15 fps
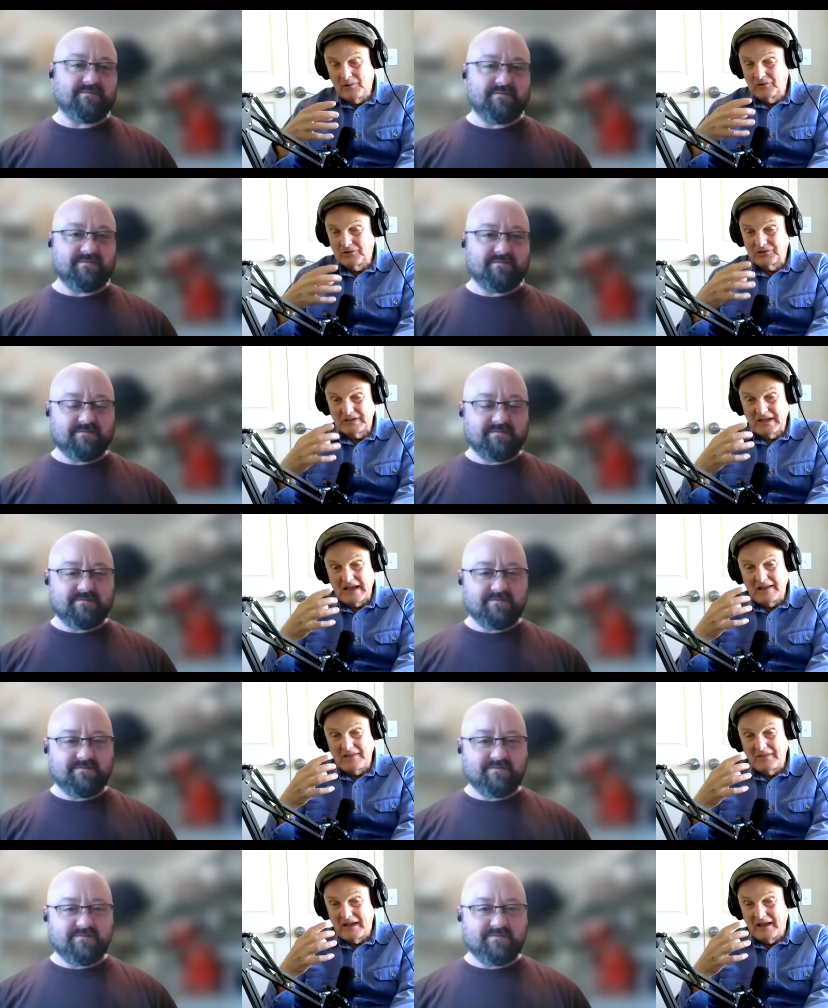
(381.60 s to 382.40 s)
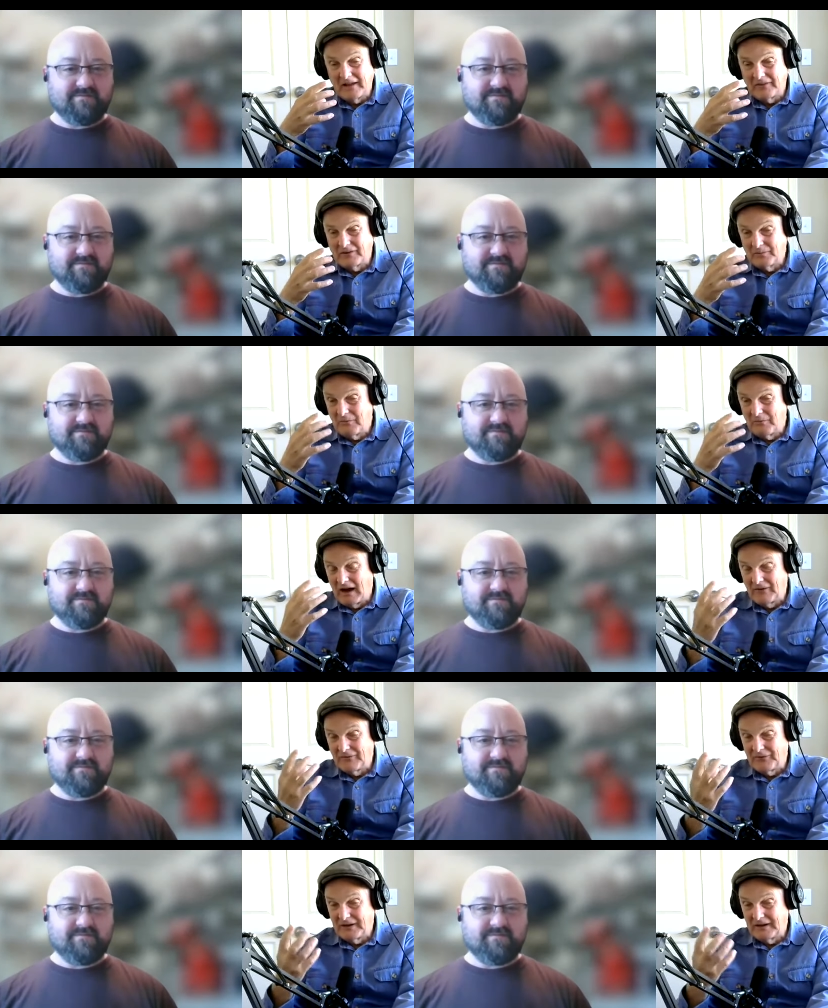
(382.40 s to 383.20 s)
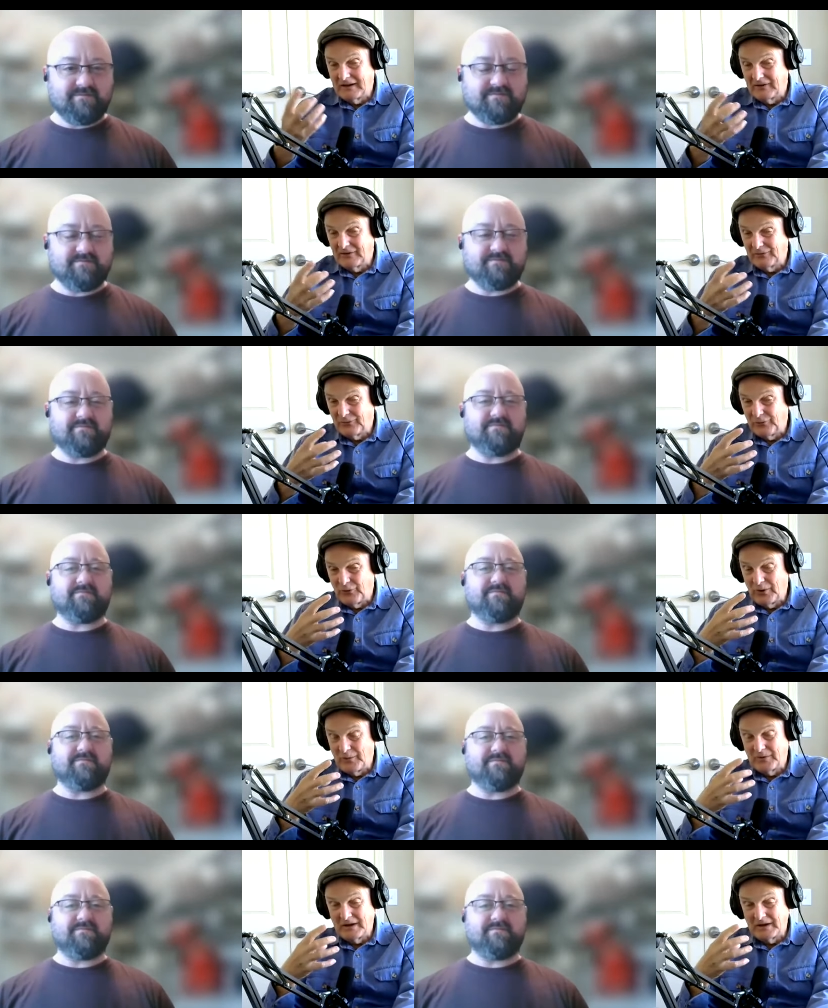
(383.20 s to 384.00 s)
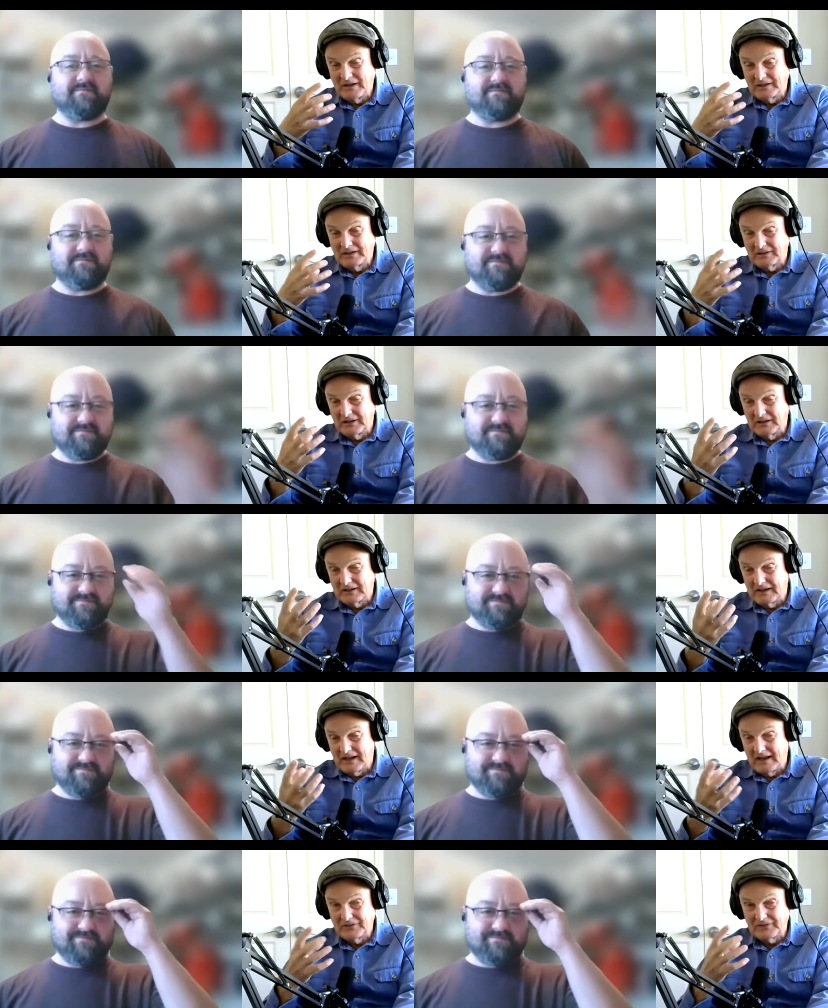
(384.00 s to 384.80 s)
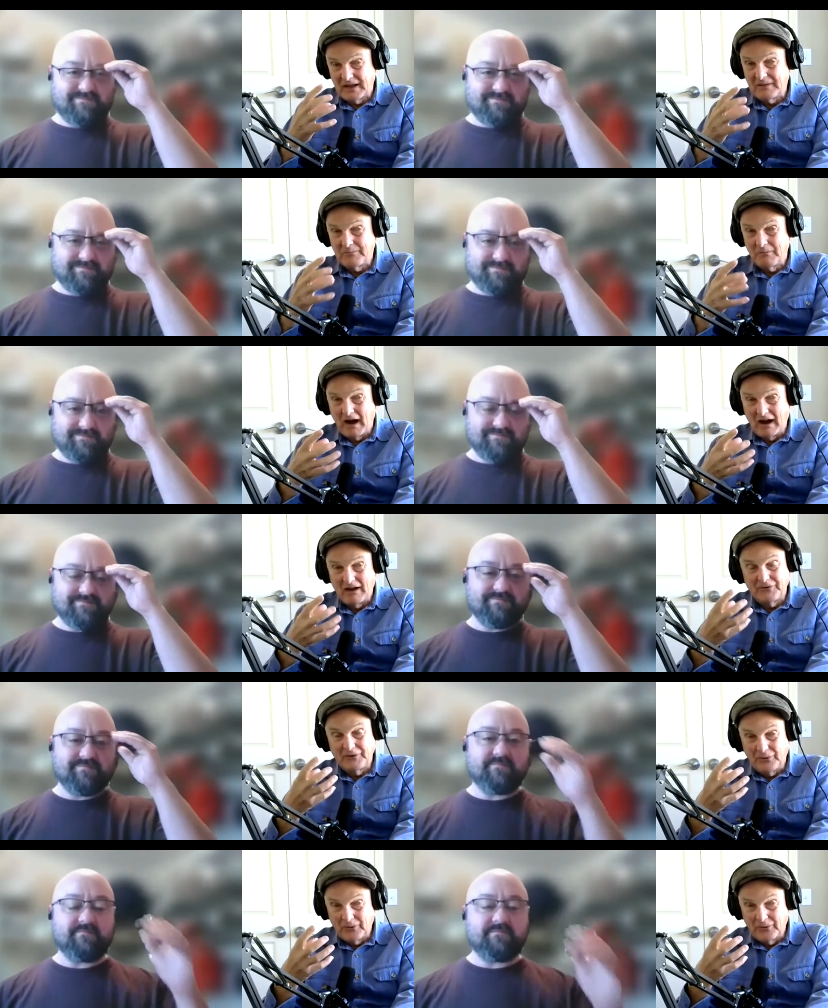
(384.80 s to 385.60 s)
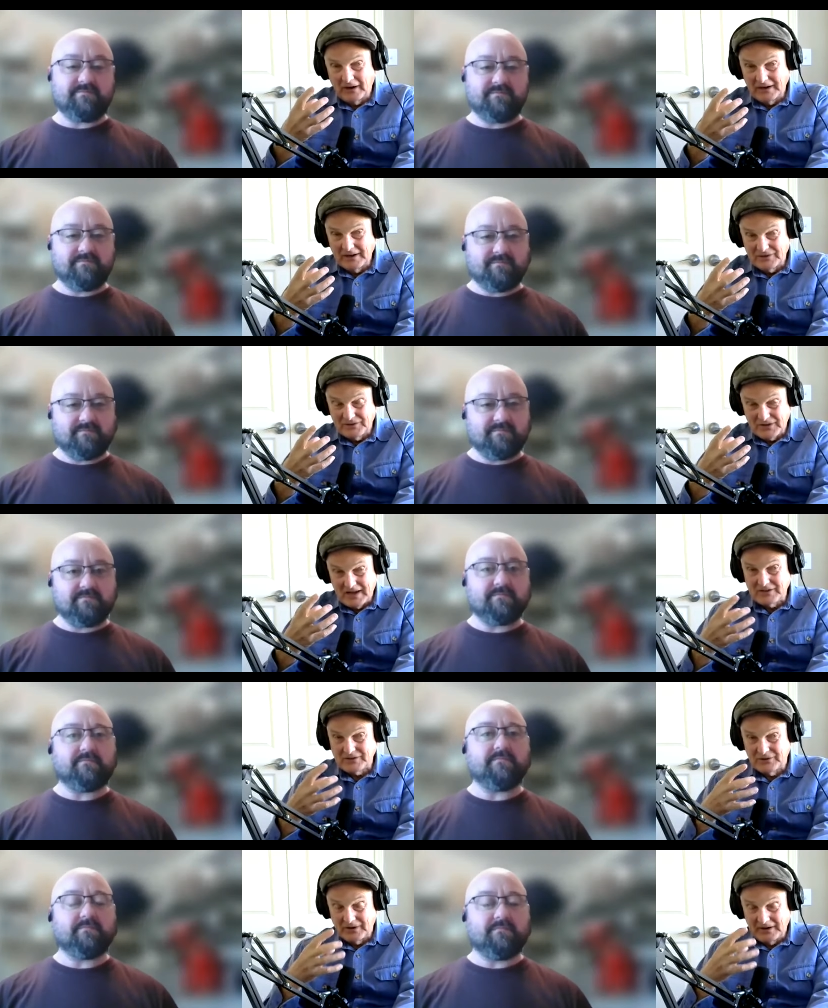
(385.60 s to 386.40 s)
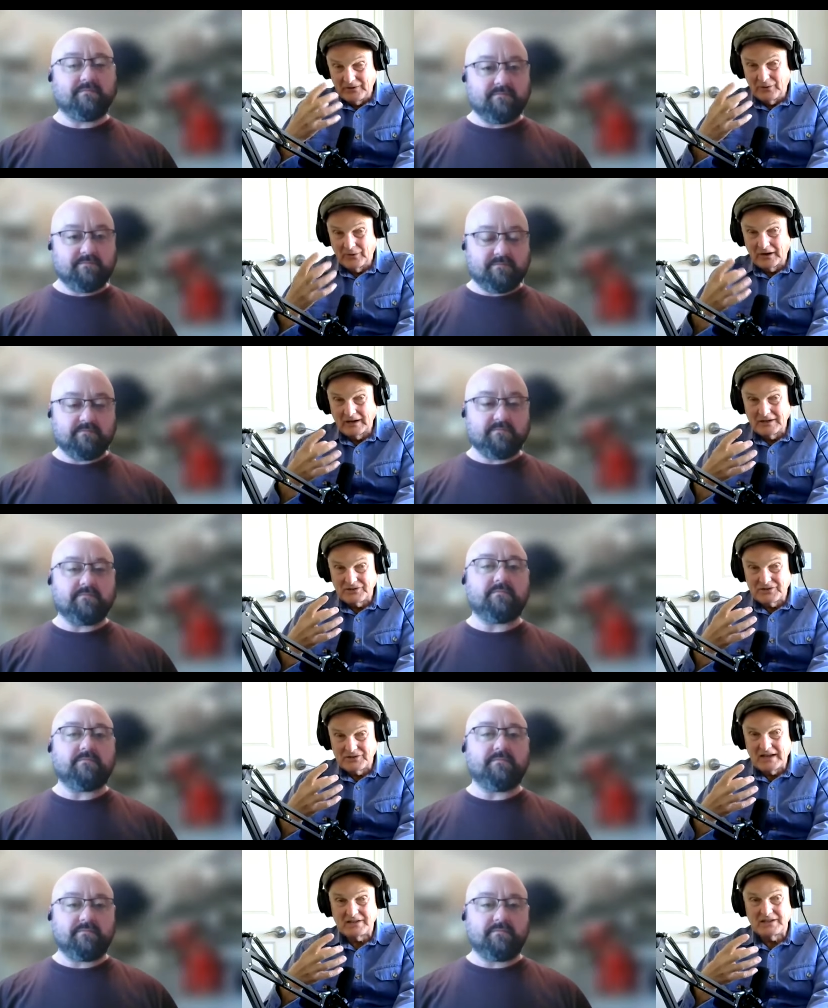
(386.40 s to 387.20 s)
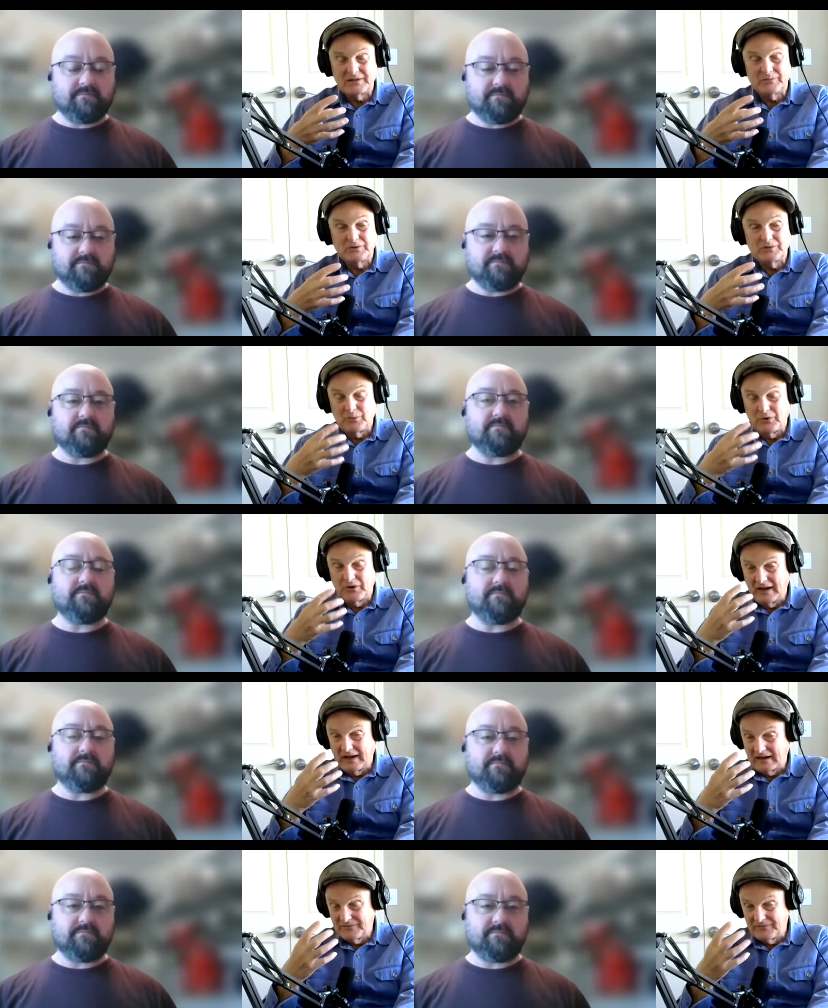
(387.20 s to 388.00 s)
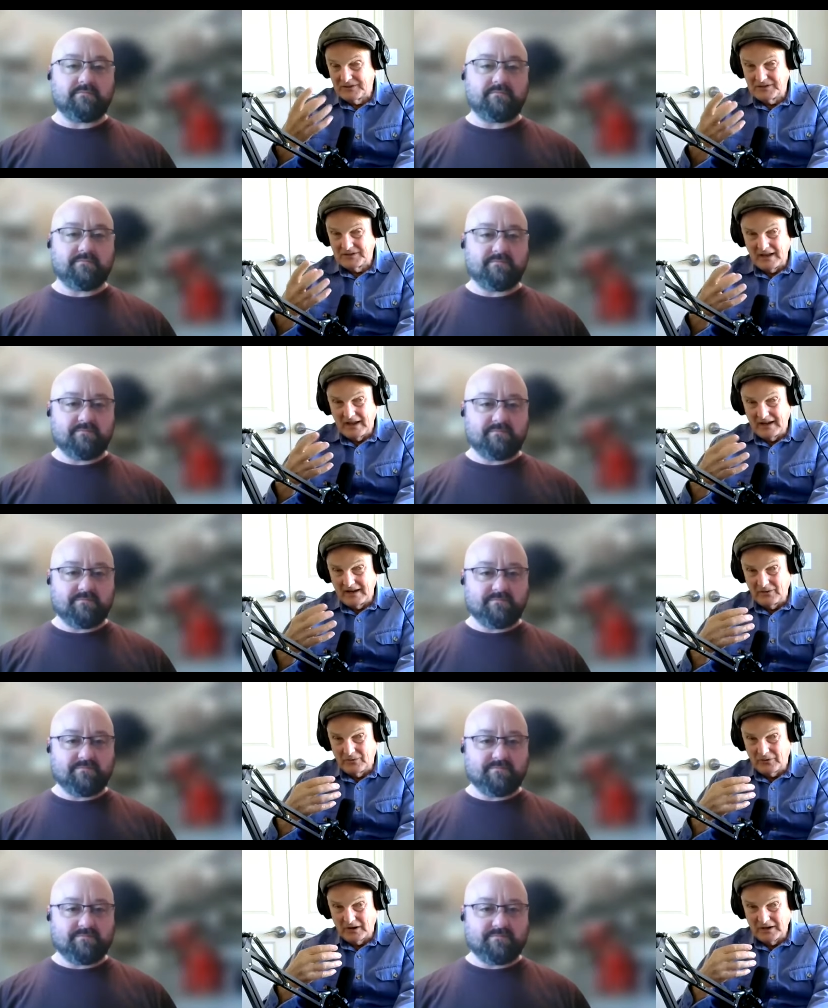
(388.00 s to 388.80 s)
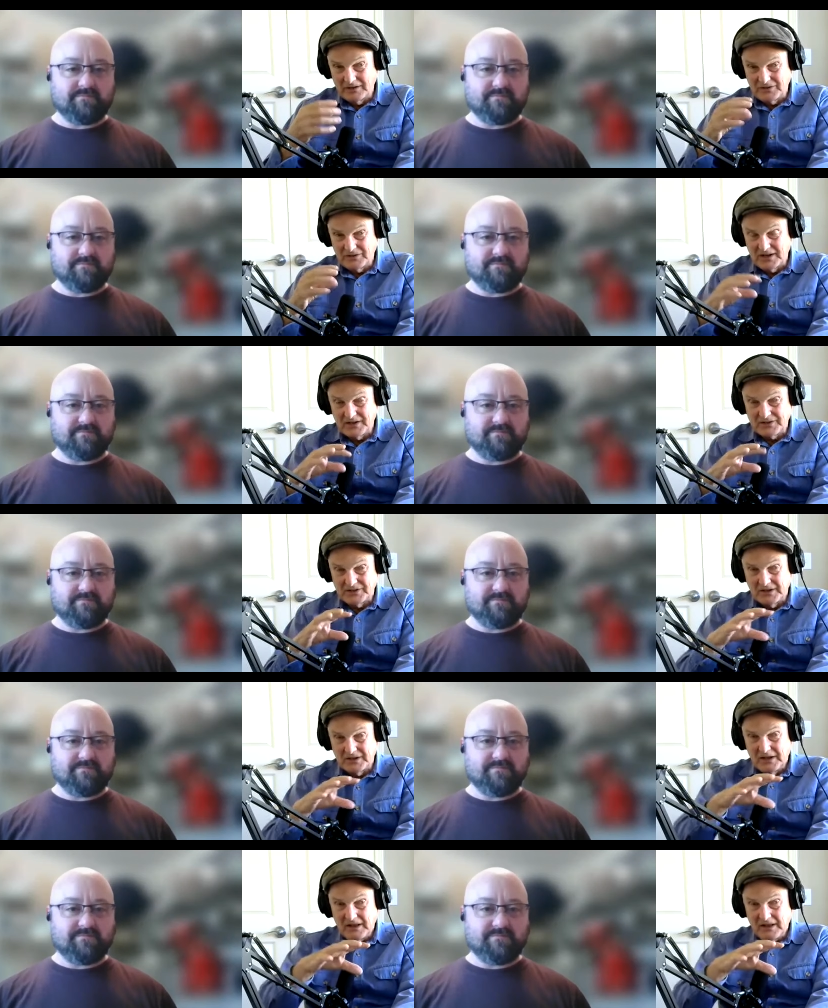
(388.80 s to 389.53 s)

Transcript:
Speaker 1: we will say that the mafia formed in these little towns, a mafia organization or an organization was more like a vigilante organization